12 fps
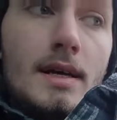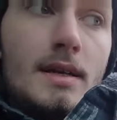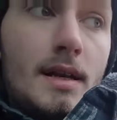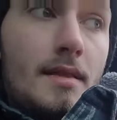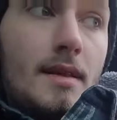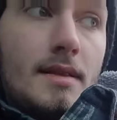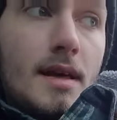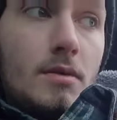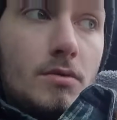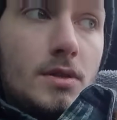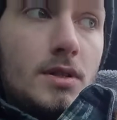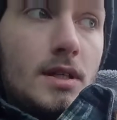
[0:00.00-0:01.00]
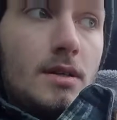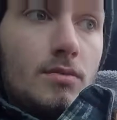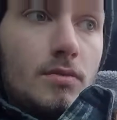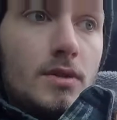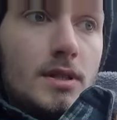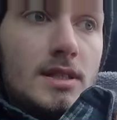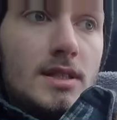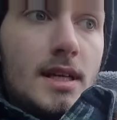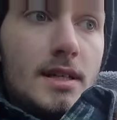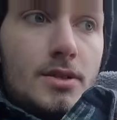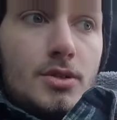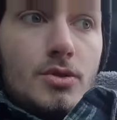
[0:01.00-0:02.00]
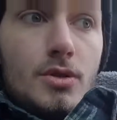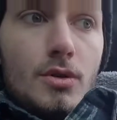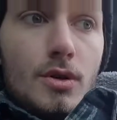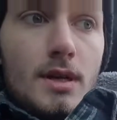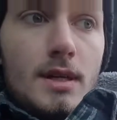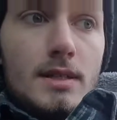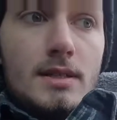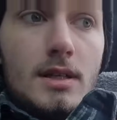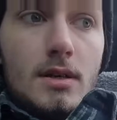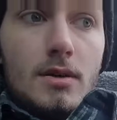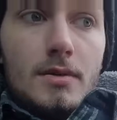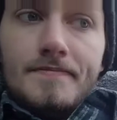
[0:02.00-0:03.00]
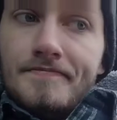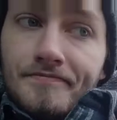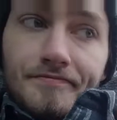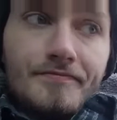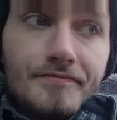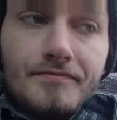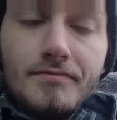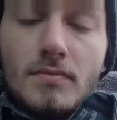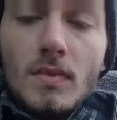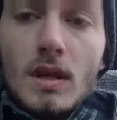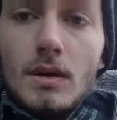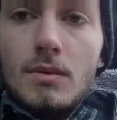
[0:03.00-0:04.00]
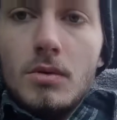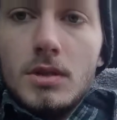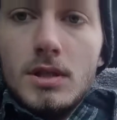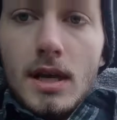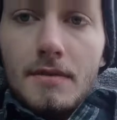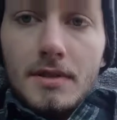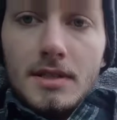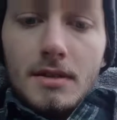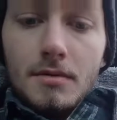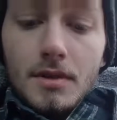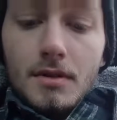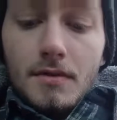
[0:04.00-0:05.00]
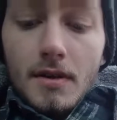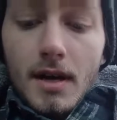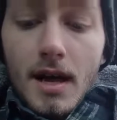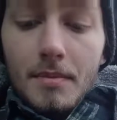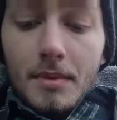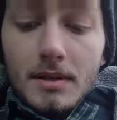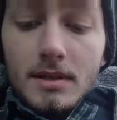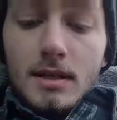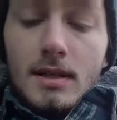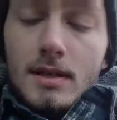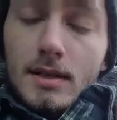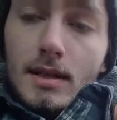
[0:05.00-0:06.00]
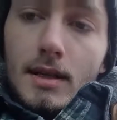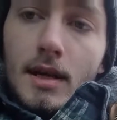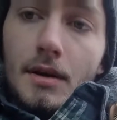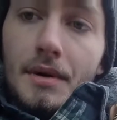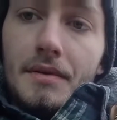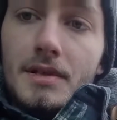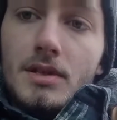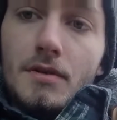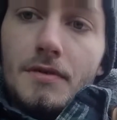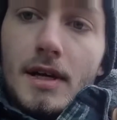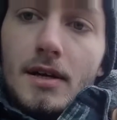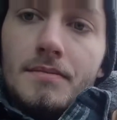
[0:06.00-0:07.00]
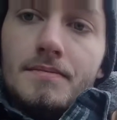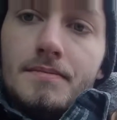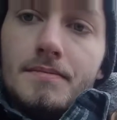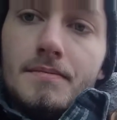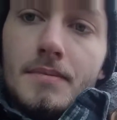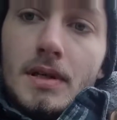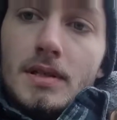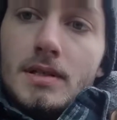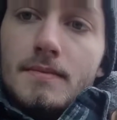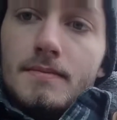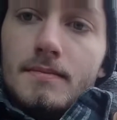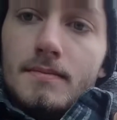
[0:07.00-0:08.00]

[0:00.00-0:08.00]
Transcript: I think that really, really stands true. So we'll just have to see what the fuck happens. Anyway, that's all for now. Peace.